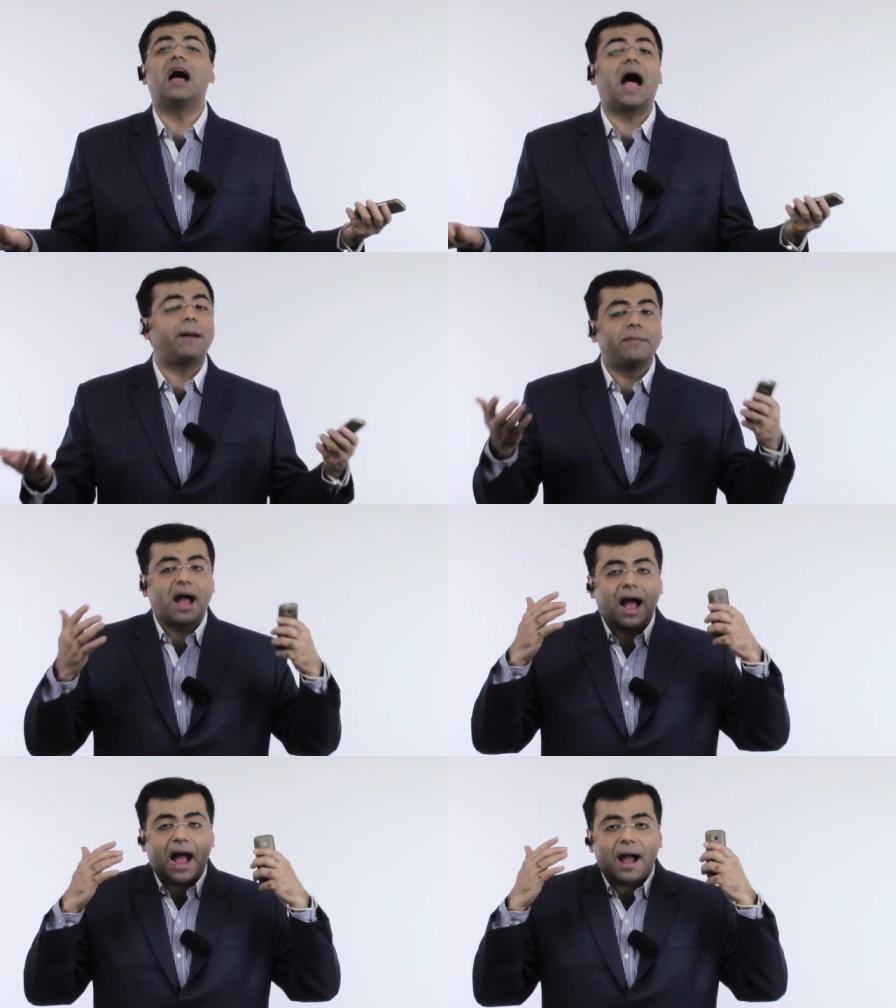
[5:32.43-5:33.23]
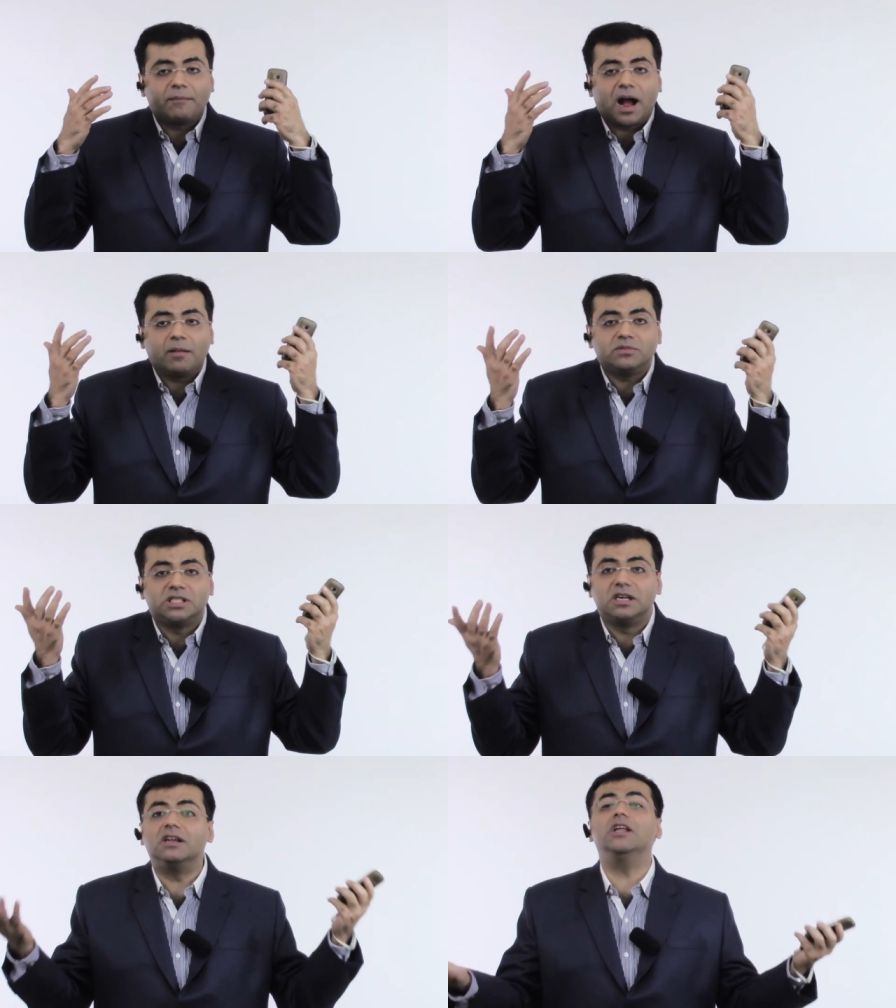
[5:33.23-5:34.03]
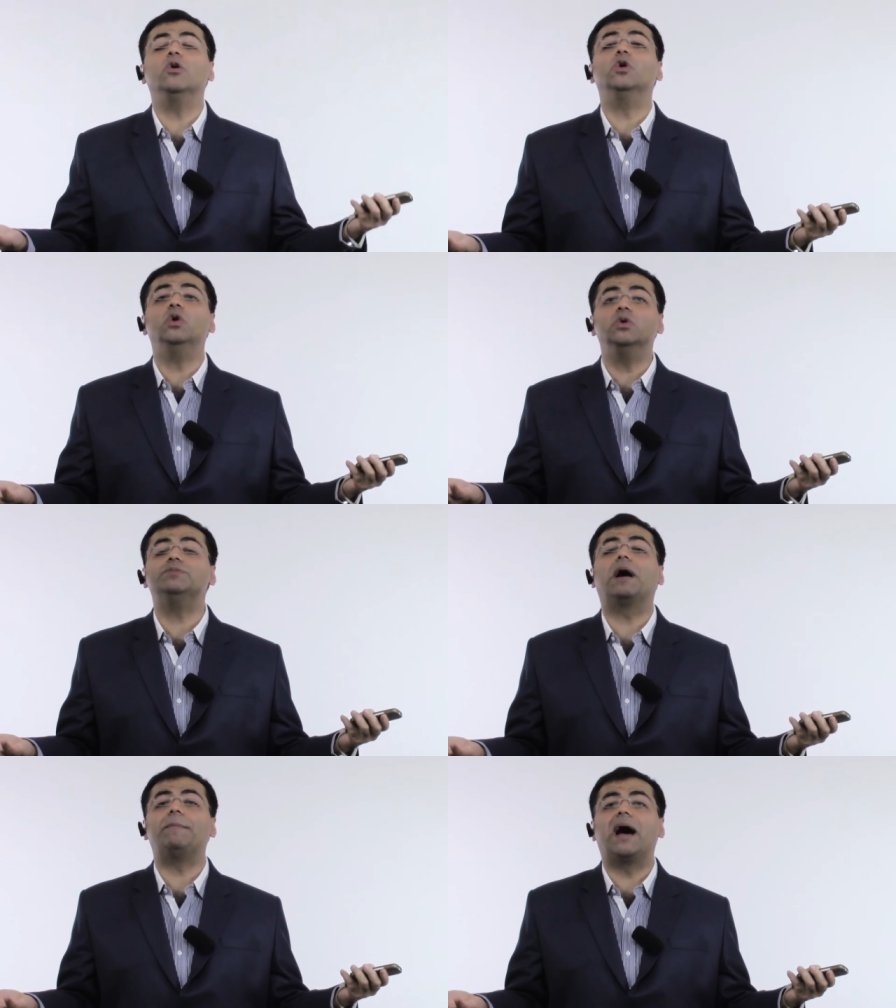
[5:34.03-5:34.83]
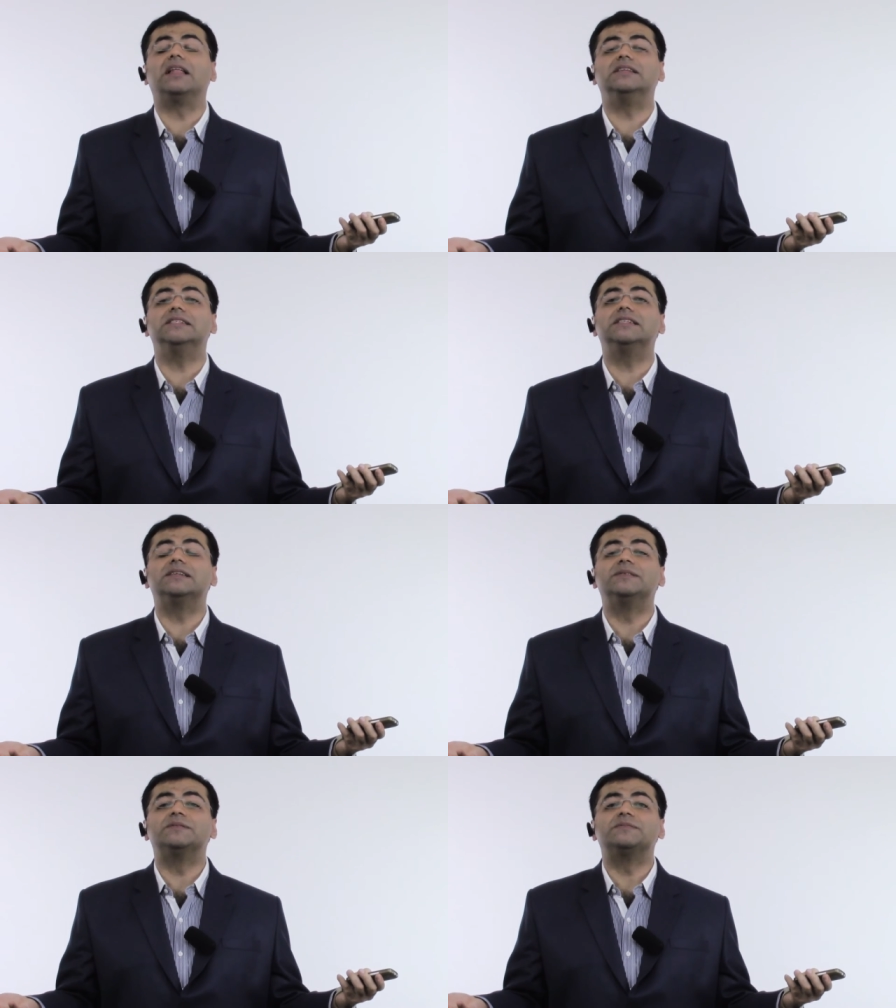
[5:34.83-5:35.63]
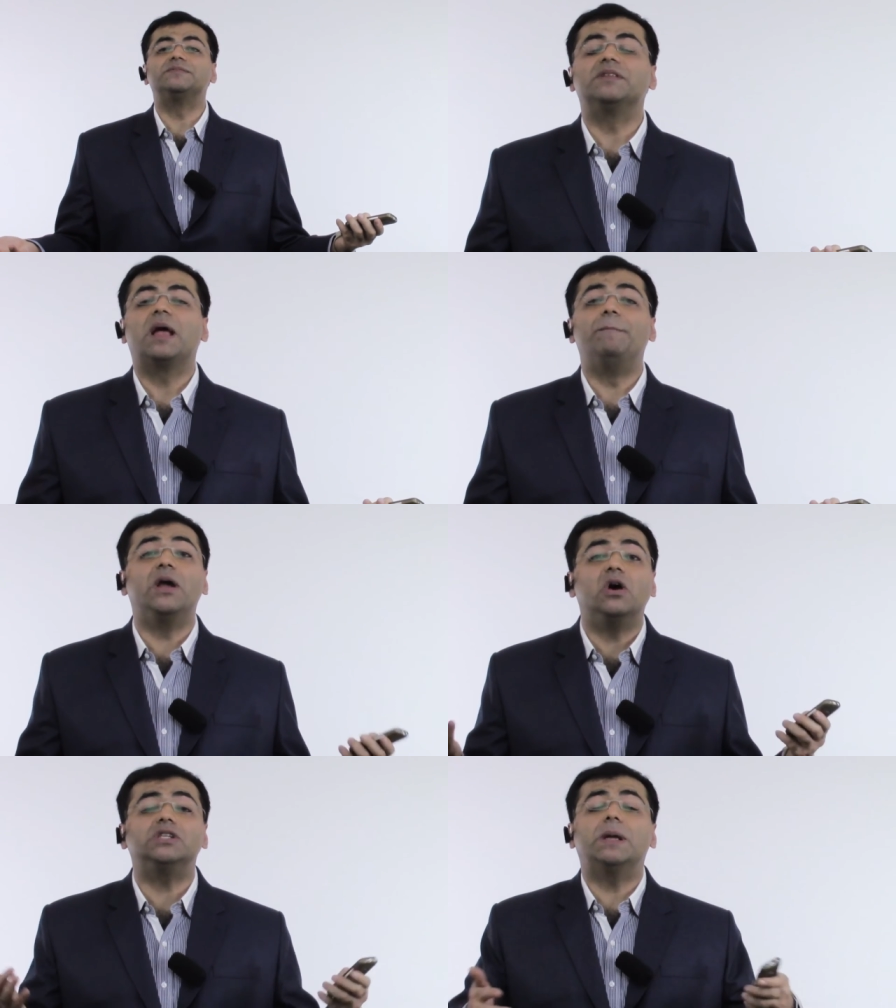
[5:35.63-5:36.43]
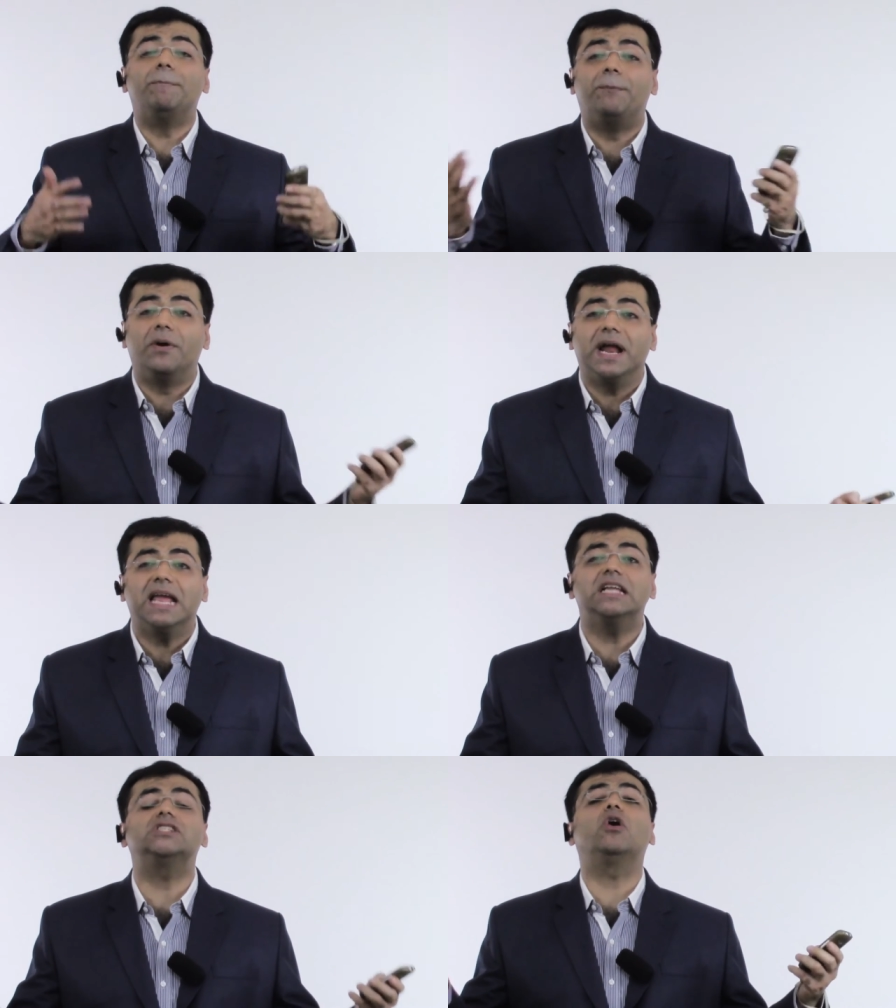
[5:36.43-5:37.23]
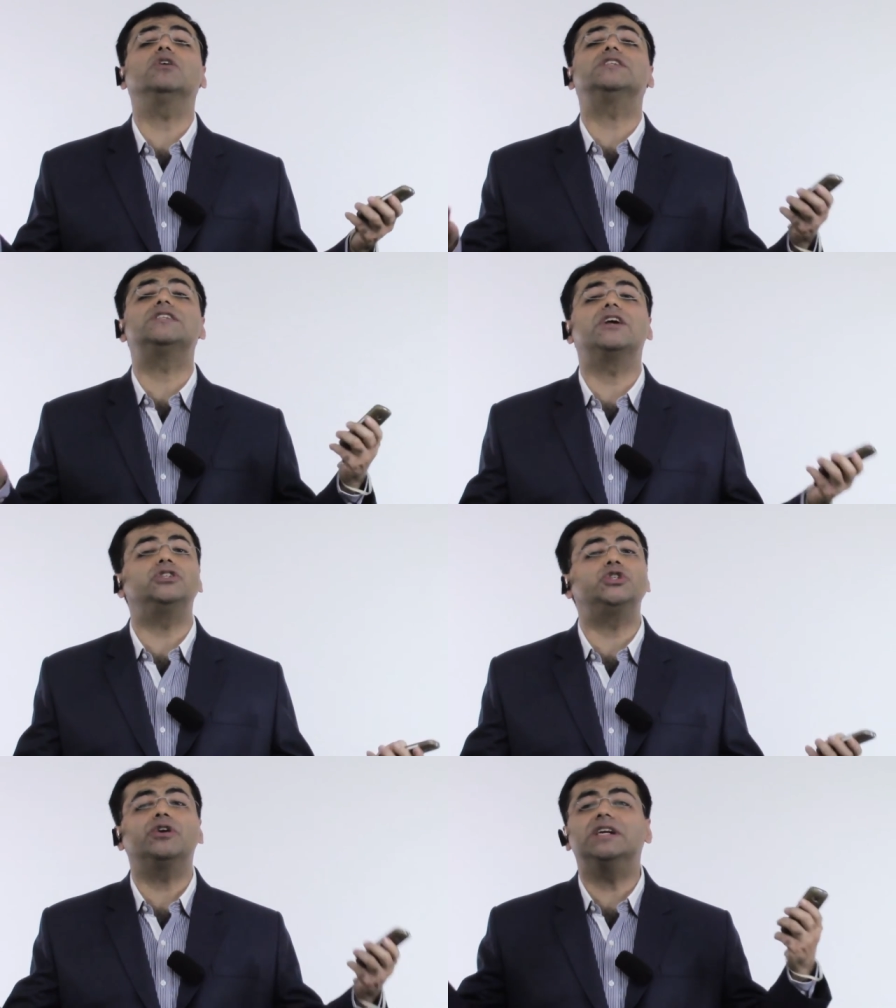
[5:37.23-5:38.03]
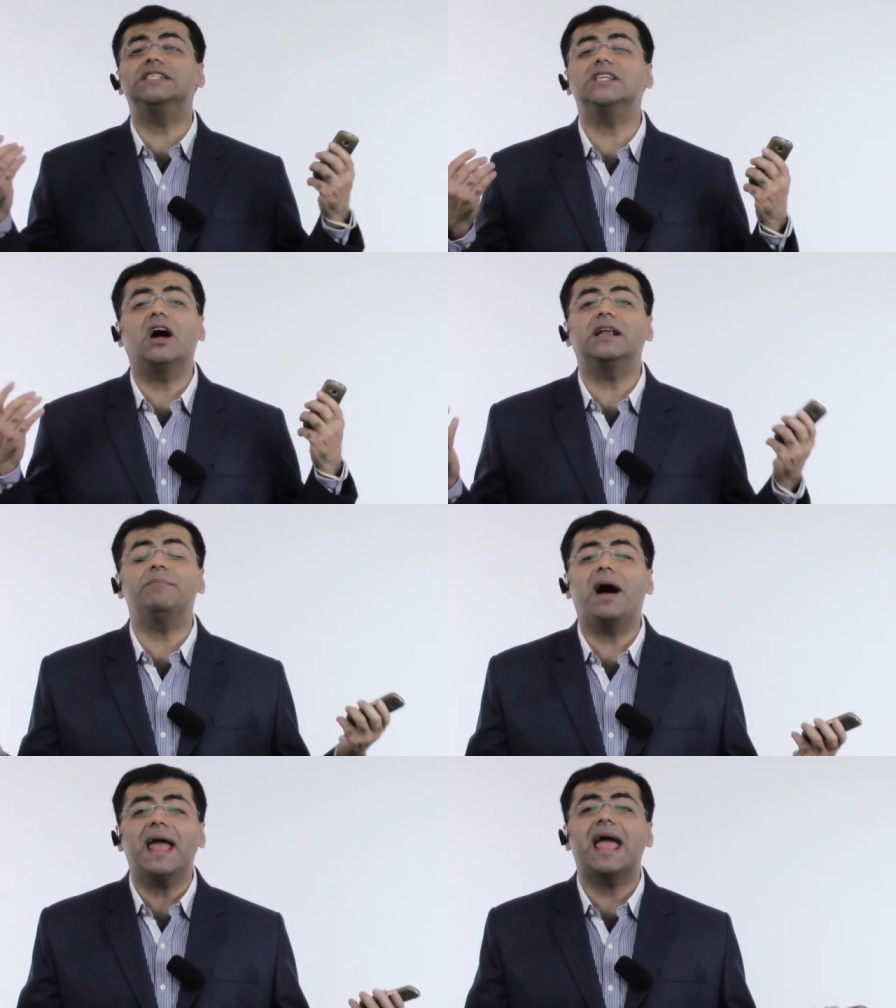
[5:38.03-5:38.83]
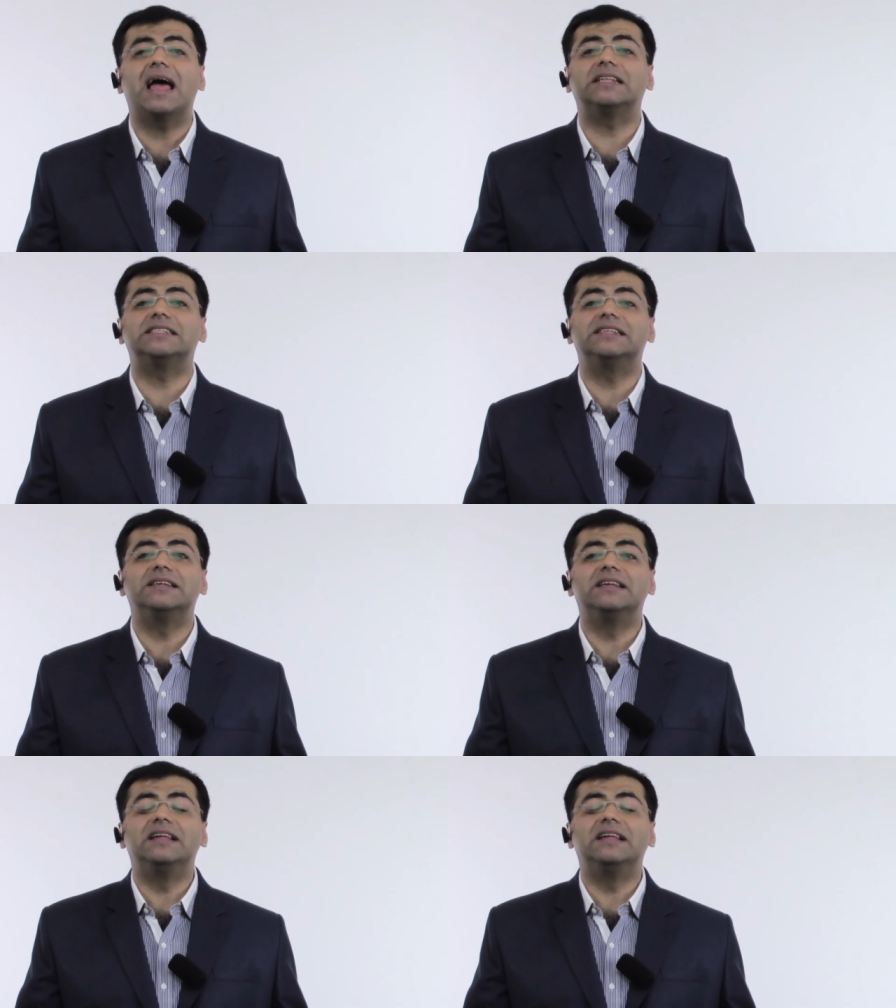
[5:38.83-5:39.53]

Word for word: I'm certainly going to lose my balance, because praise or censure is not in my hands.